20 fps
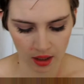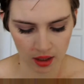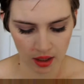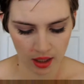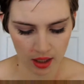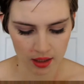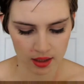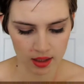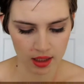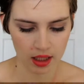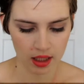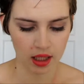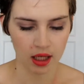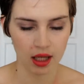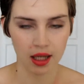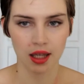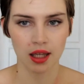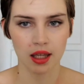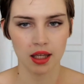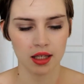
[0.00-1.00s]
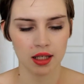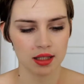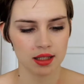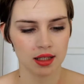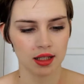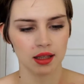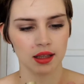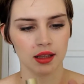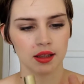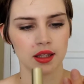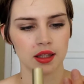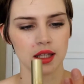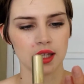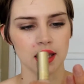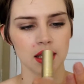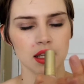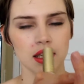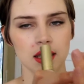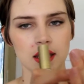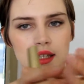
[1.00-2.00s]
next thing is
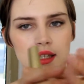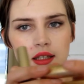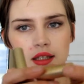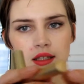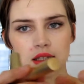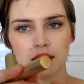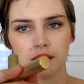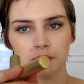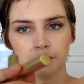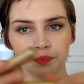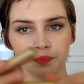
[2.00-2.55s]
these.